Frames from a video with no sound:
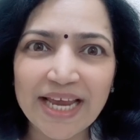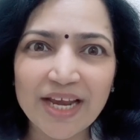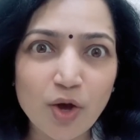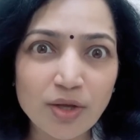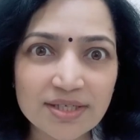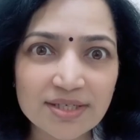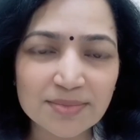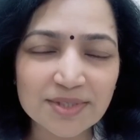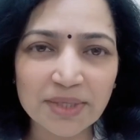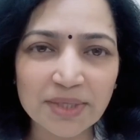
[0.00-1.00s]
awesome
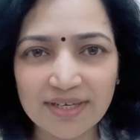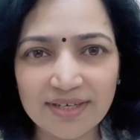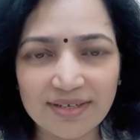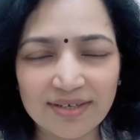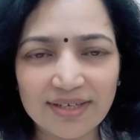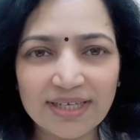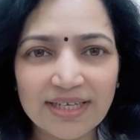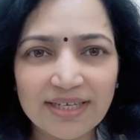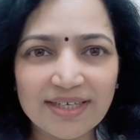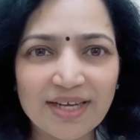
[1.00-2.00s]
speaker.
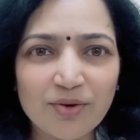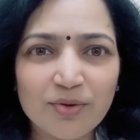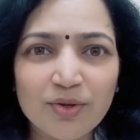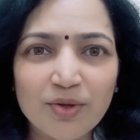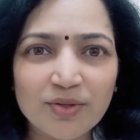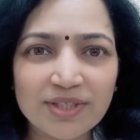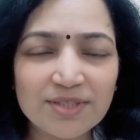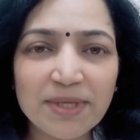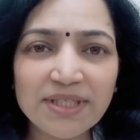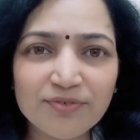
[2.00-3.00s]
Now, this
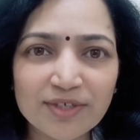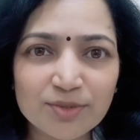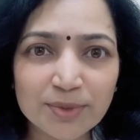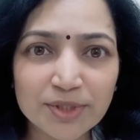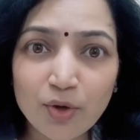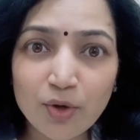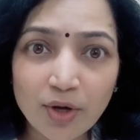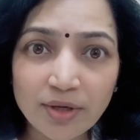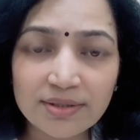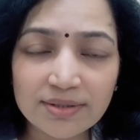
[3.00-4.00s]
being the first video
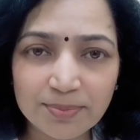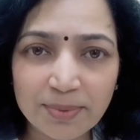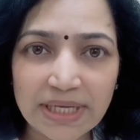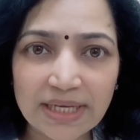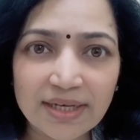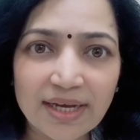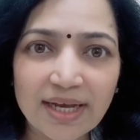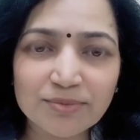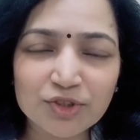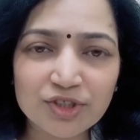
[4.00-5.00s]
on speaking, I'm
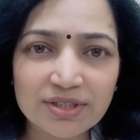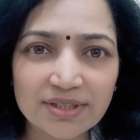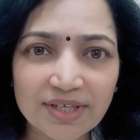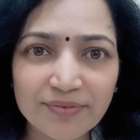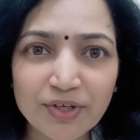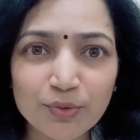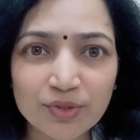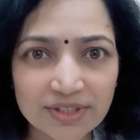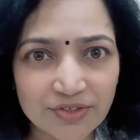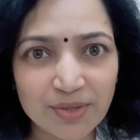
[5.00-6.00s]
just giving you these
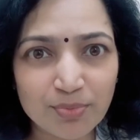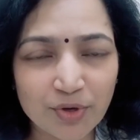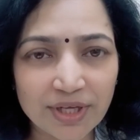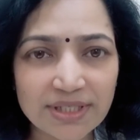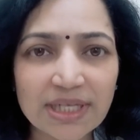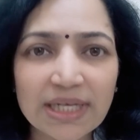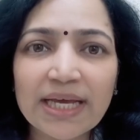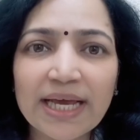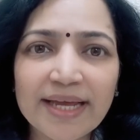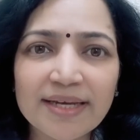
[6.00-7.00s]
3 points,
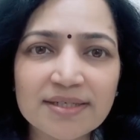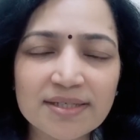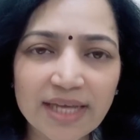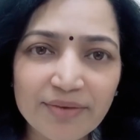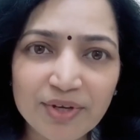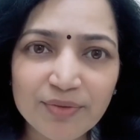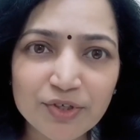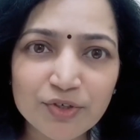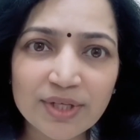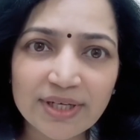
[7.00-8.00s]
and every video
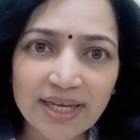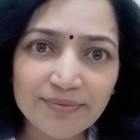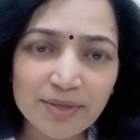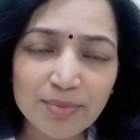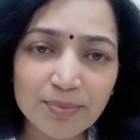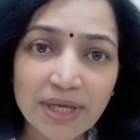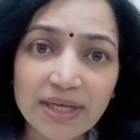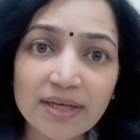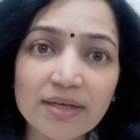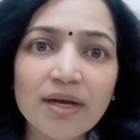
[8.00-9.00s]
that I will be
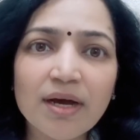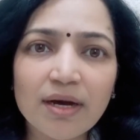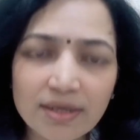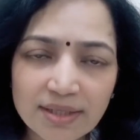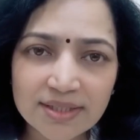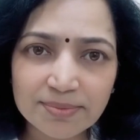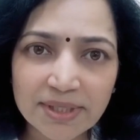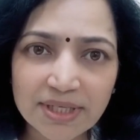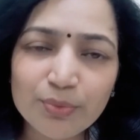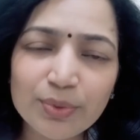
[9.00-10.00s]
making under
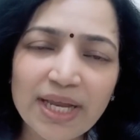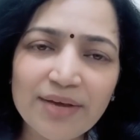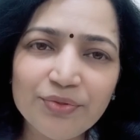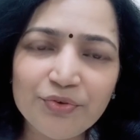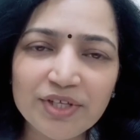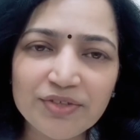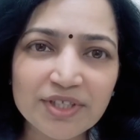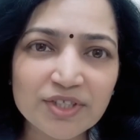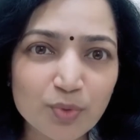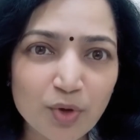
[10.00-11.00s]
speaking will have three
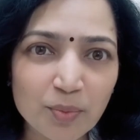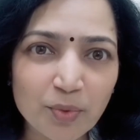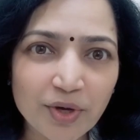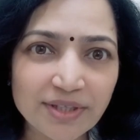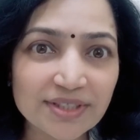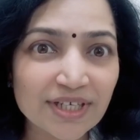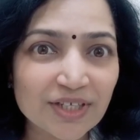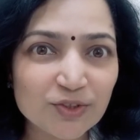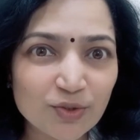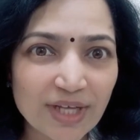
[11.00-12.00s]
small points
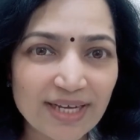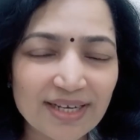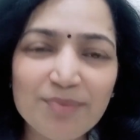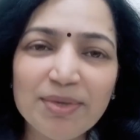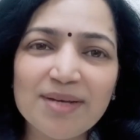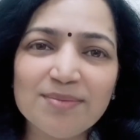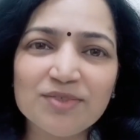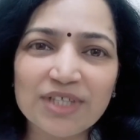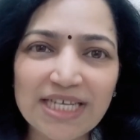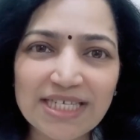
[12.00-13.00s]
so that it
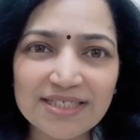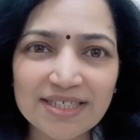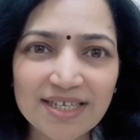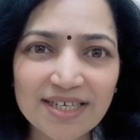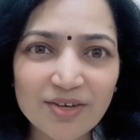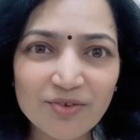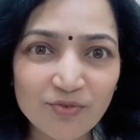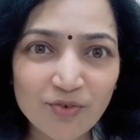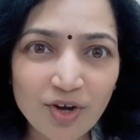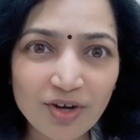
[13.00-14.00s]
becomes easier
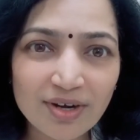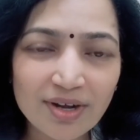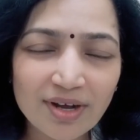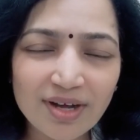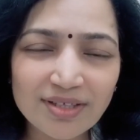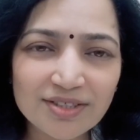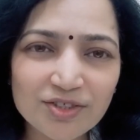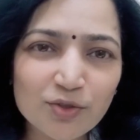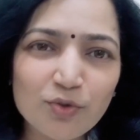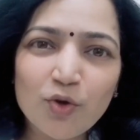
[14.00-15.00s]
for us to
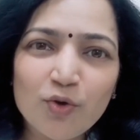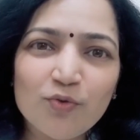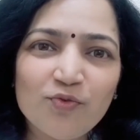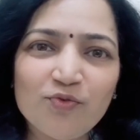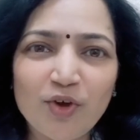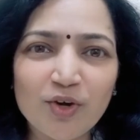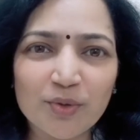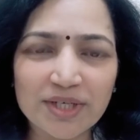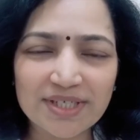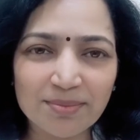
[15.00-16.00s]
follow
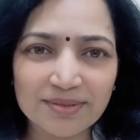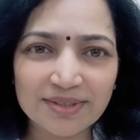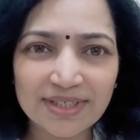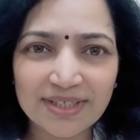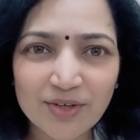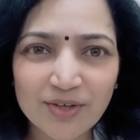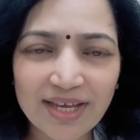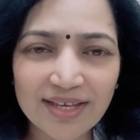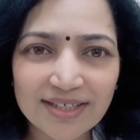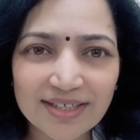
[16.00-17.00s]
it up. Okay,
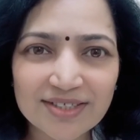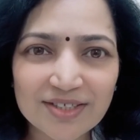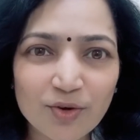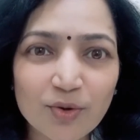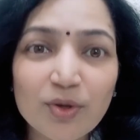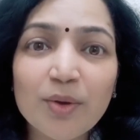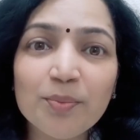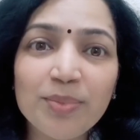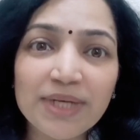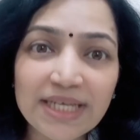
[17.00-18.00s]
so
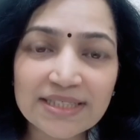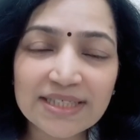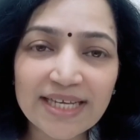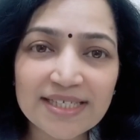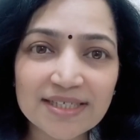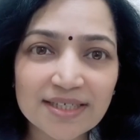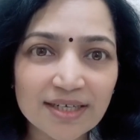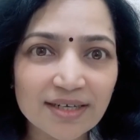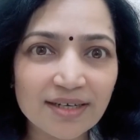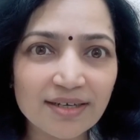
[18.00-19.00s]
please
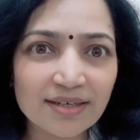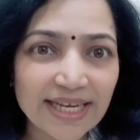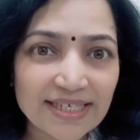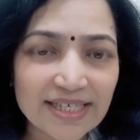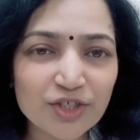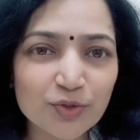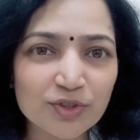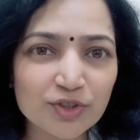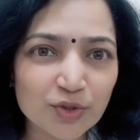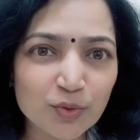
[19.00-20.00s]
get into the
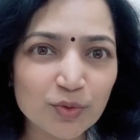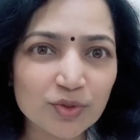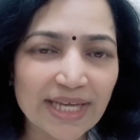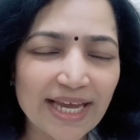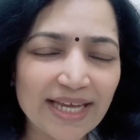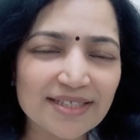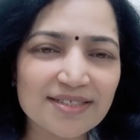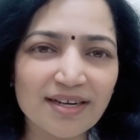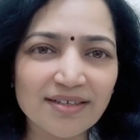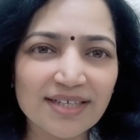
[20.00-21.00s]
shoes and
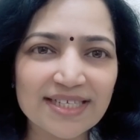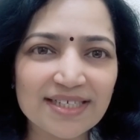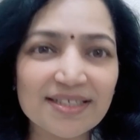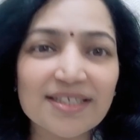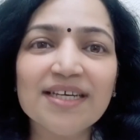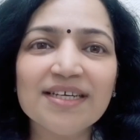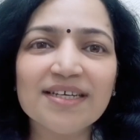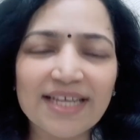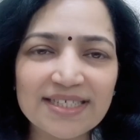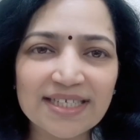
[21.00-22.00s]
start
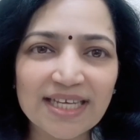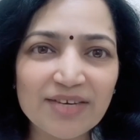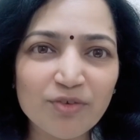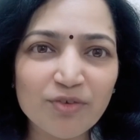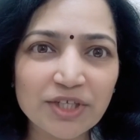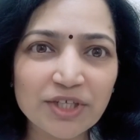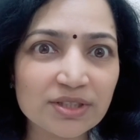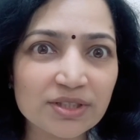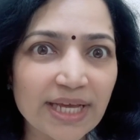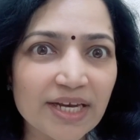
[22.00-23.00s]
collecting
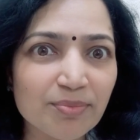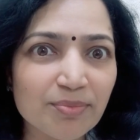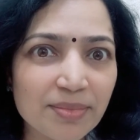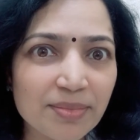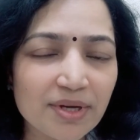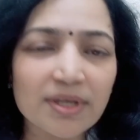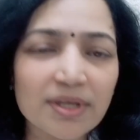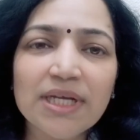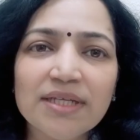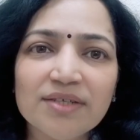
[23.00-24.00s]
information. And remember,
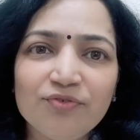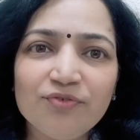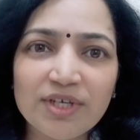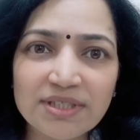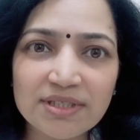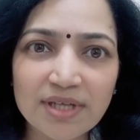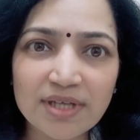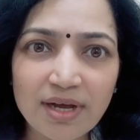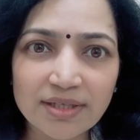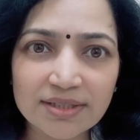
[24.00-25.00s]
the first
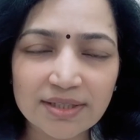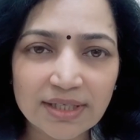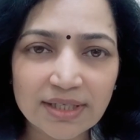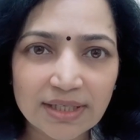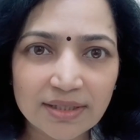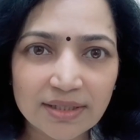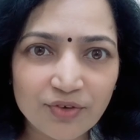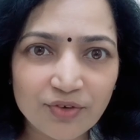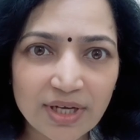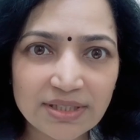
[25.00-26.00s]
task, the
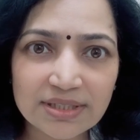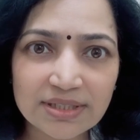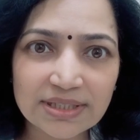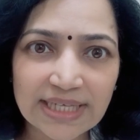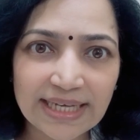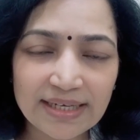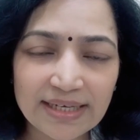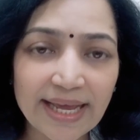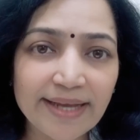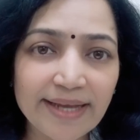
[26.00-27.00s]
first, the second,
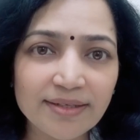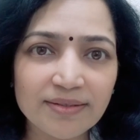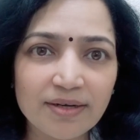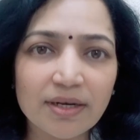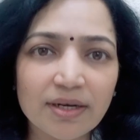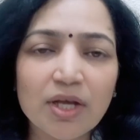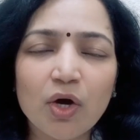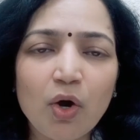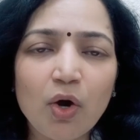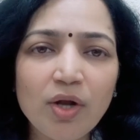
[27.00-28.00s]
and the third,
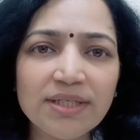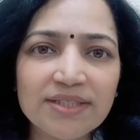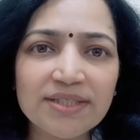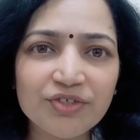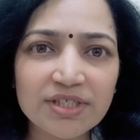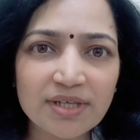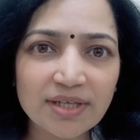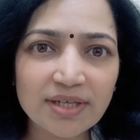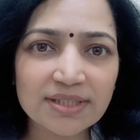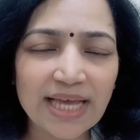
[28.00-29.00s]
all these three
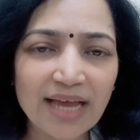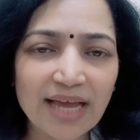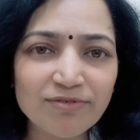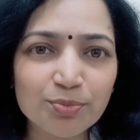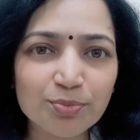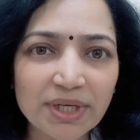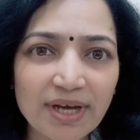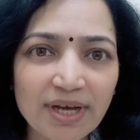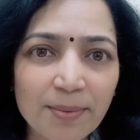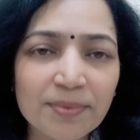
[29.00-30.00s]
tasks have to
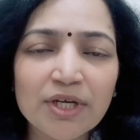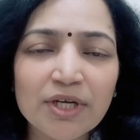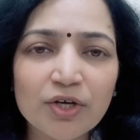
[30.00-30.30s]
become a